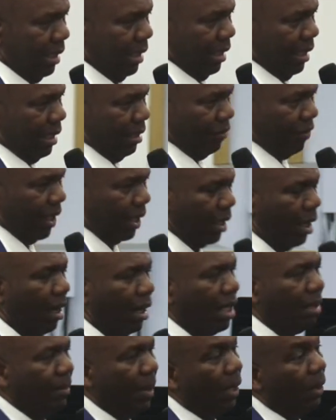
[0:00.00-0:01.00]
If I call
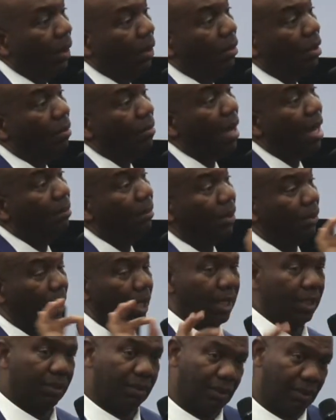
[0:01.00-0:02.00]
him our rememberer,
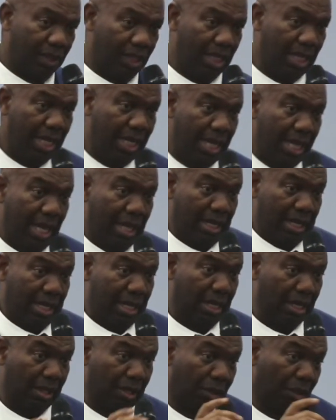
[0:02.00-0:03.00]

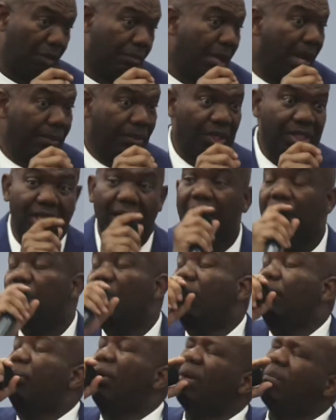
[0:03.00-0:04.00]
our remembrance, it will
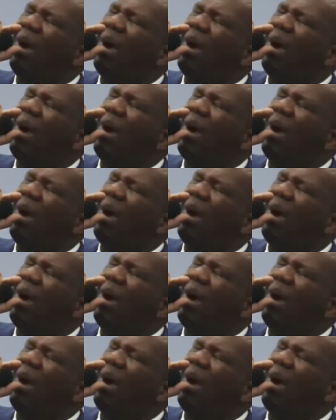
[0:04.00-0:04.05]
bring back